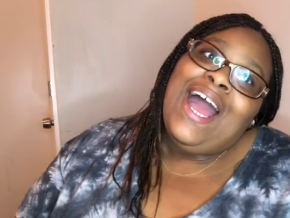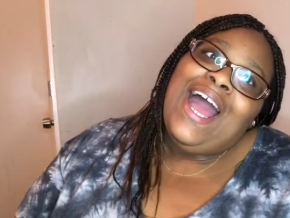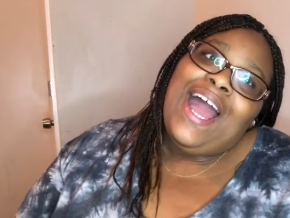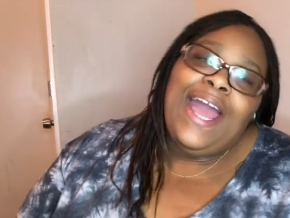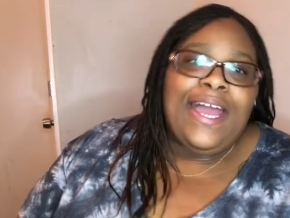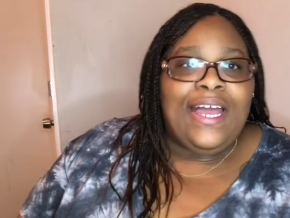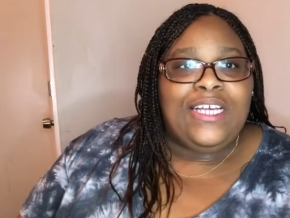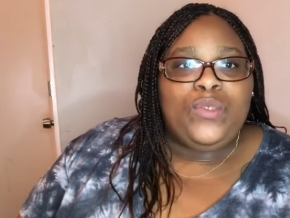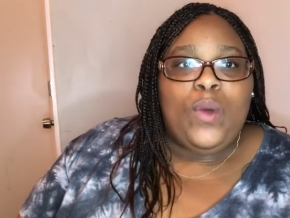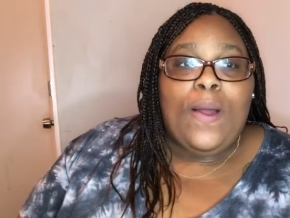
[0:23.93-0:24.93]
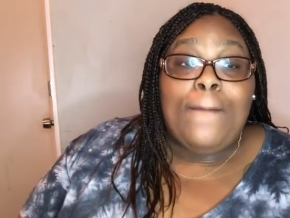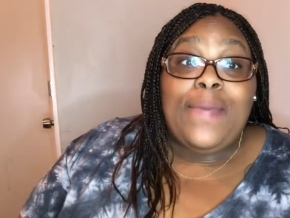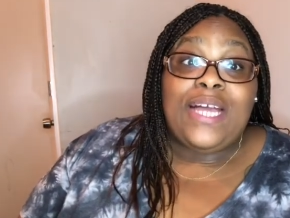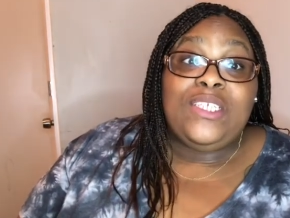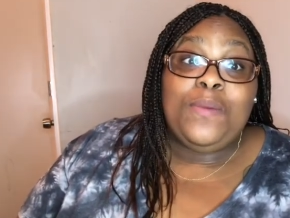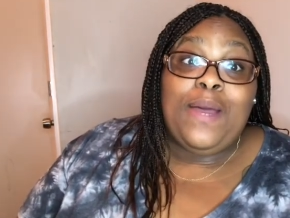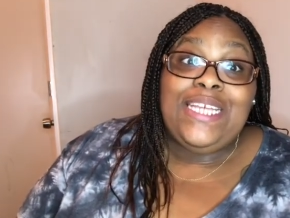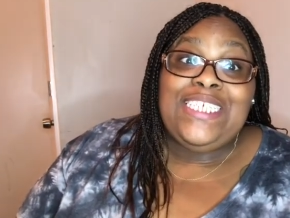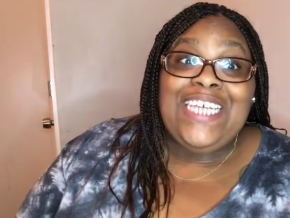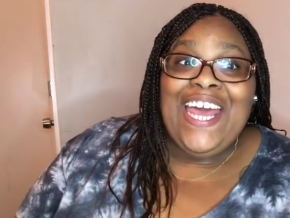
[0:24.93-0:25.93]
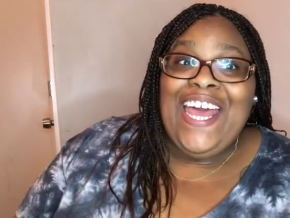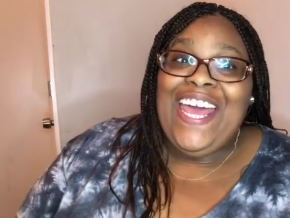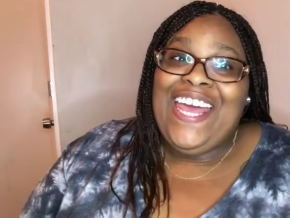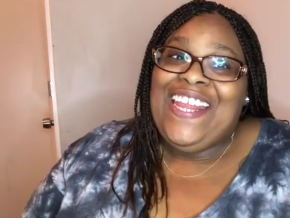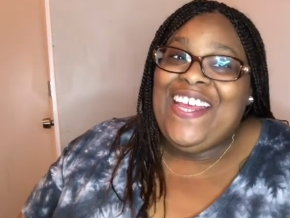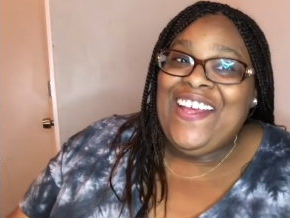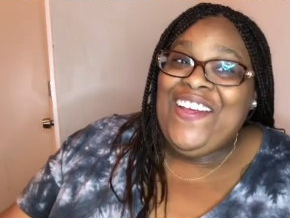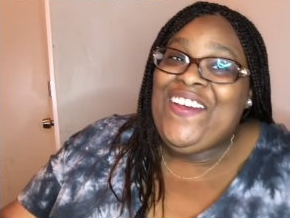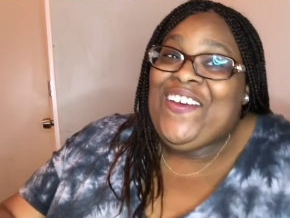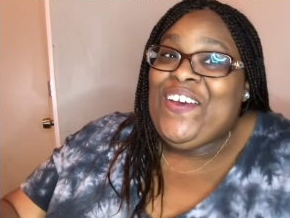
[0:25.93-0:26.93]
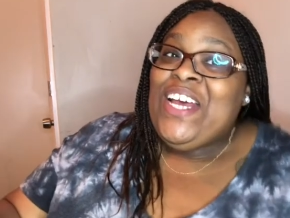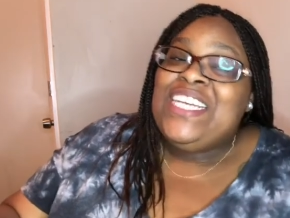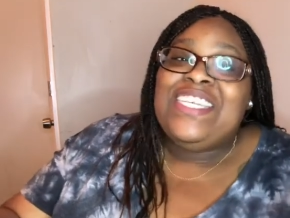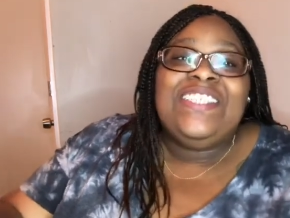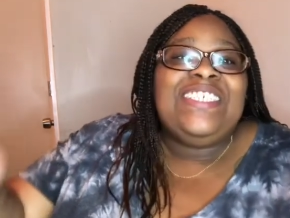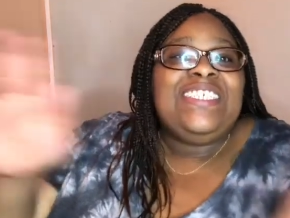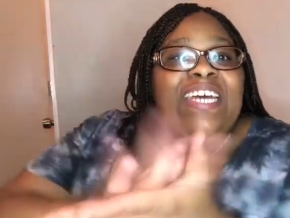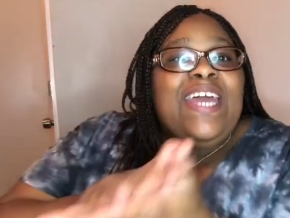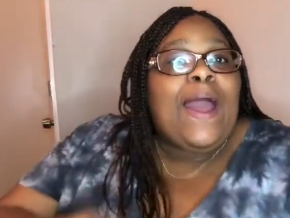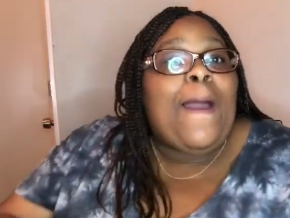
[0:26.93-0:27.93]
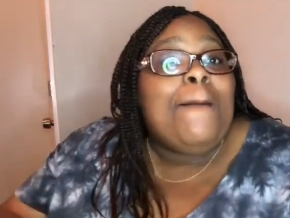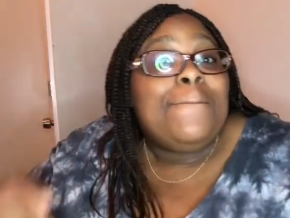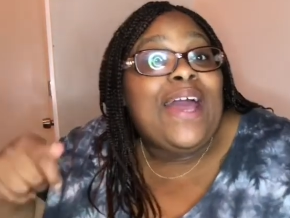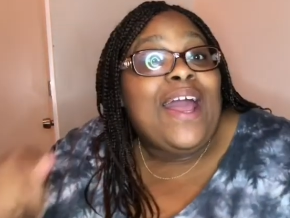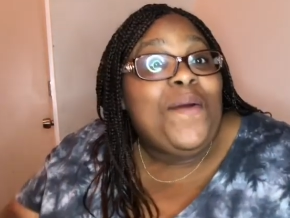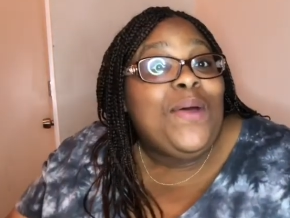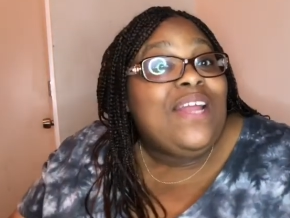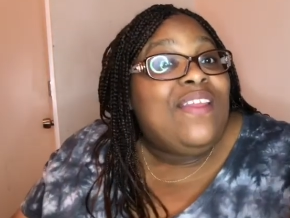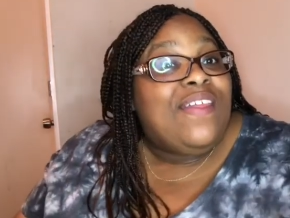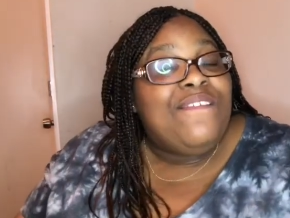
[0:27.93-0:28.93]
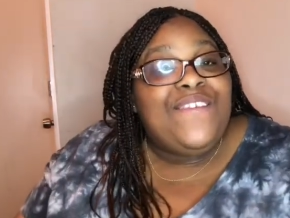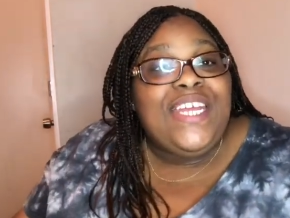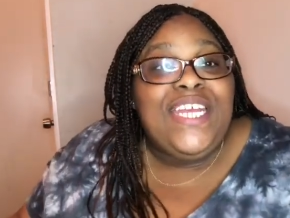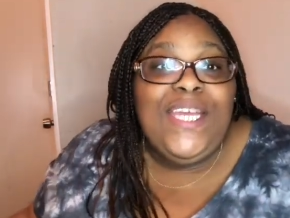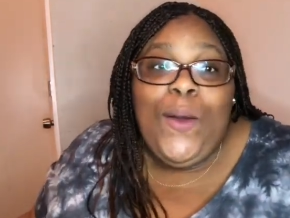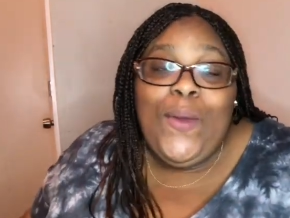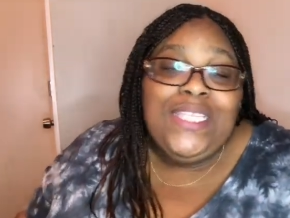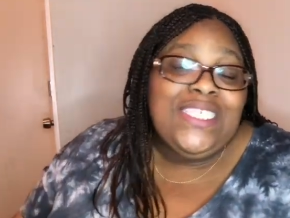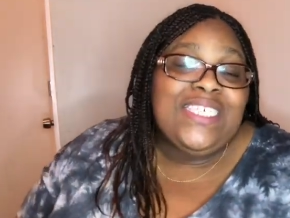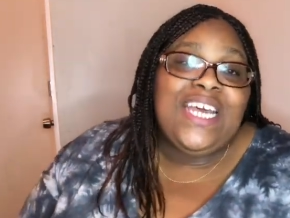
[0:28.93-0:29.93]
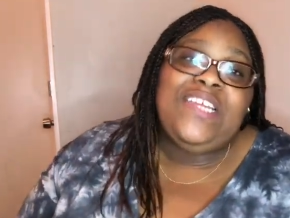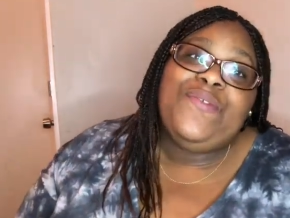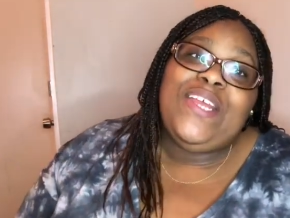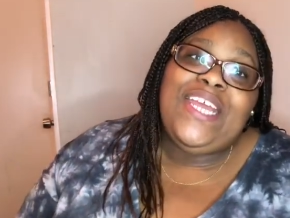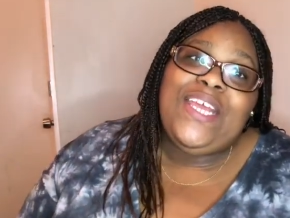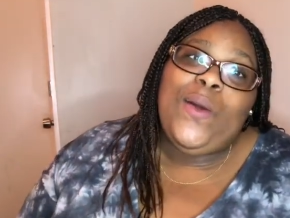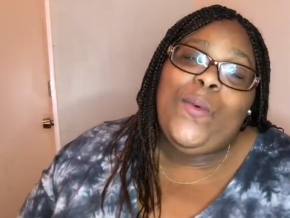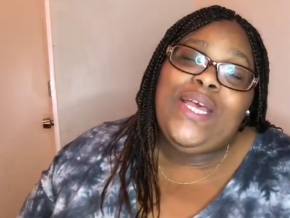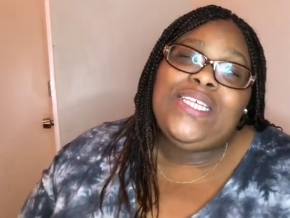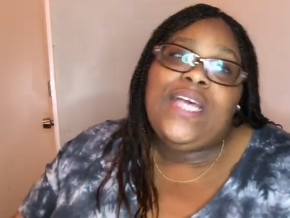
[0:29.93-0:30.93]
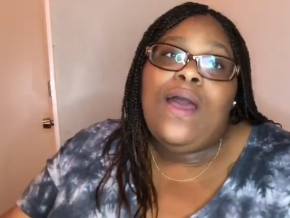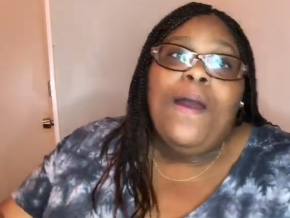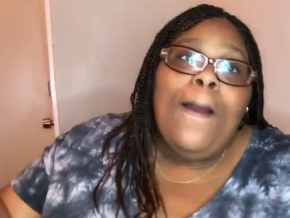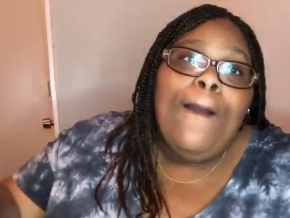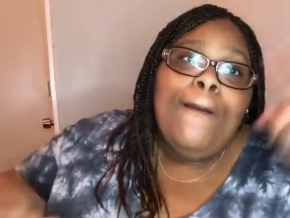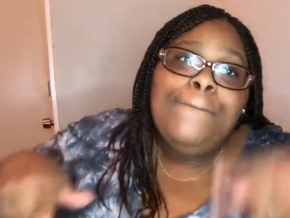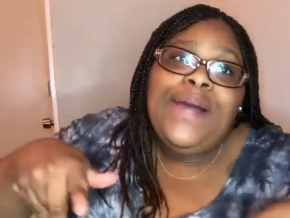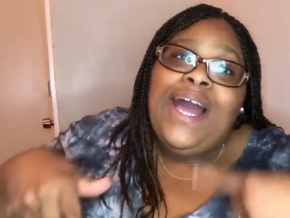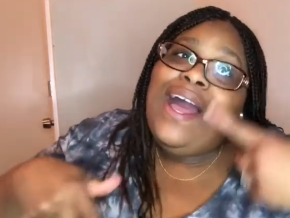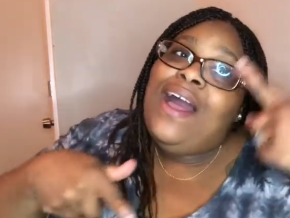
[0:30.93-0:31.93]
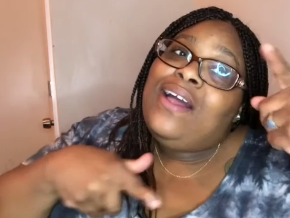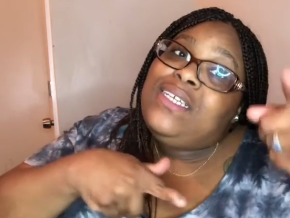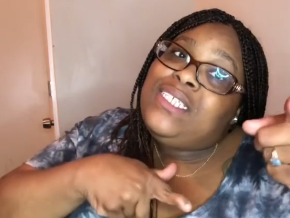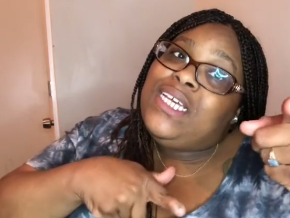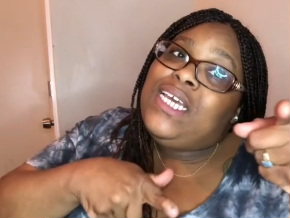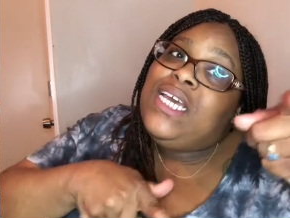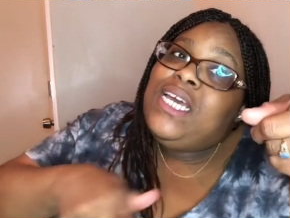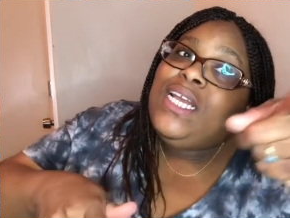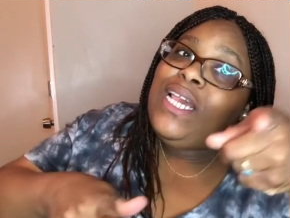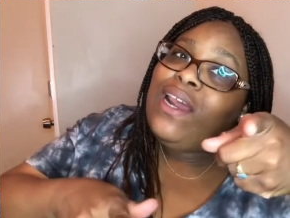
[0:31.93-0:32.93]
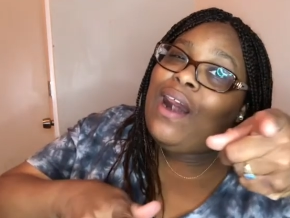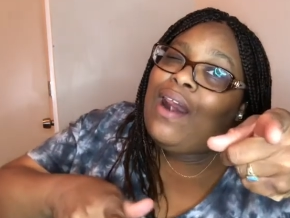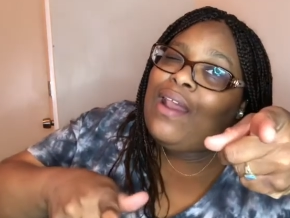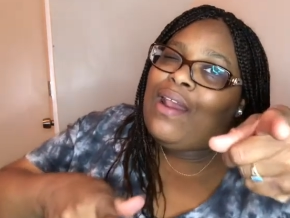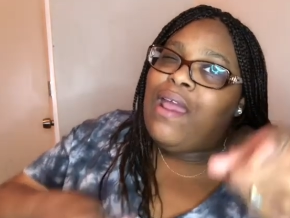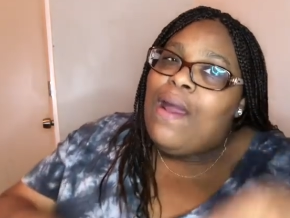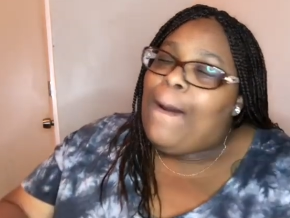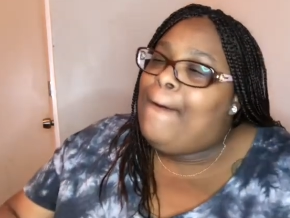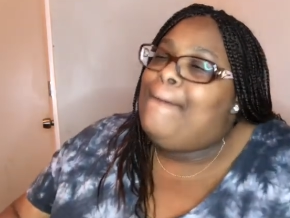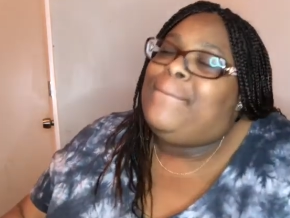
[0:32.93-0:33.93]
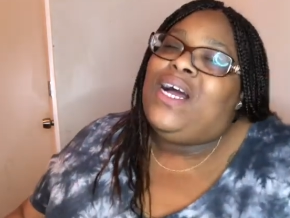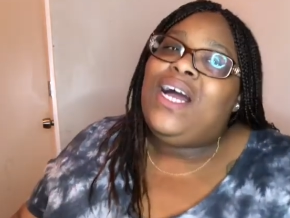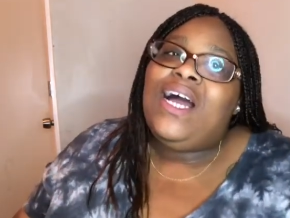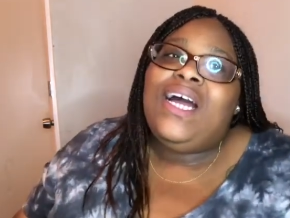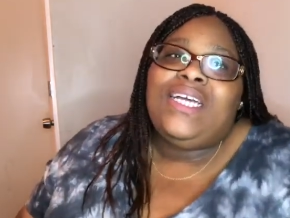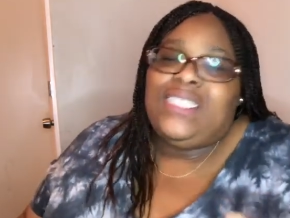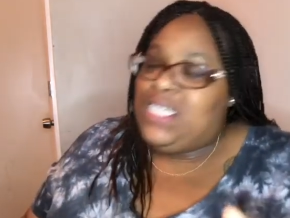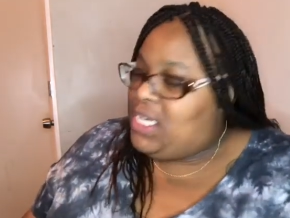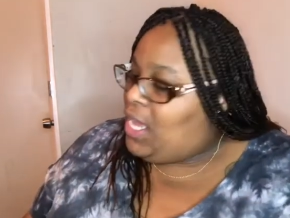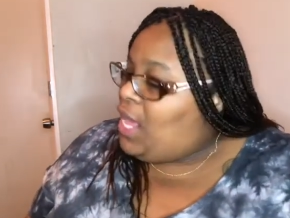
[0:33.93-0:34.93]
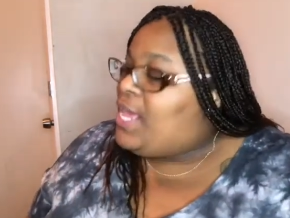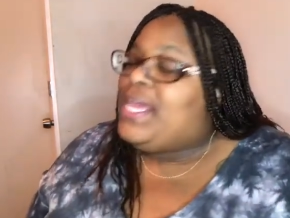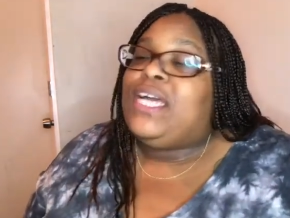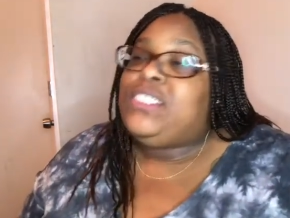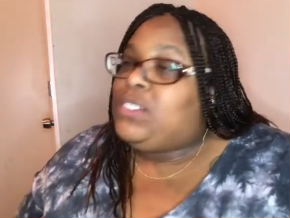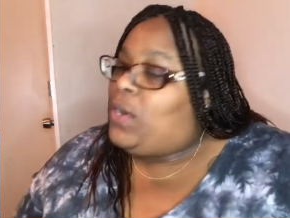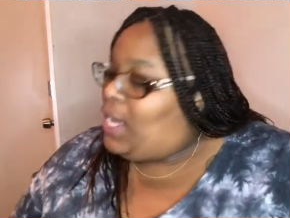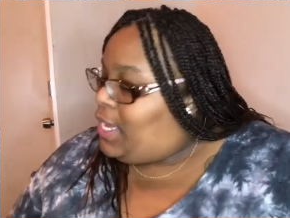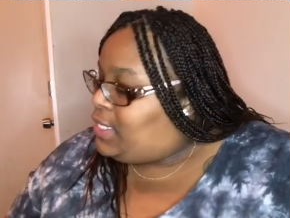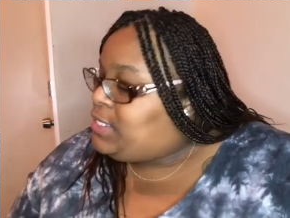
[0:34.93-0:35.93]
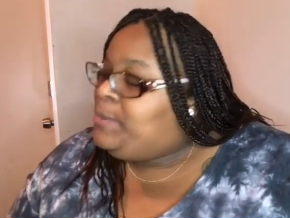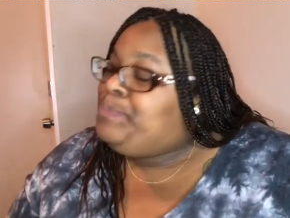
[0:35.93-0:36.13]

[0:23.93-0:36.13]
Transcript: Hi guys, welcome back to my channel. So today I'm back with another video and today's video is an unboxing. Unboxing. Yes, so guys,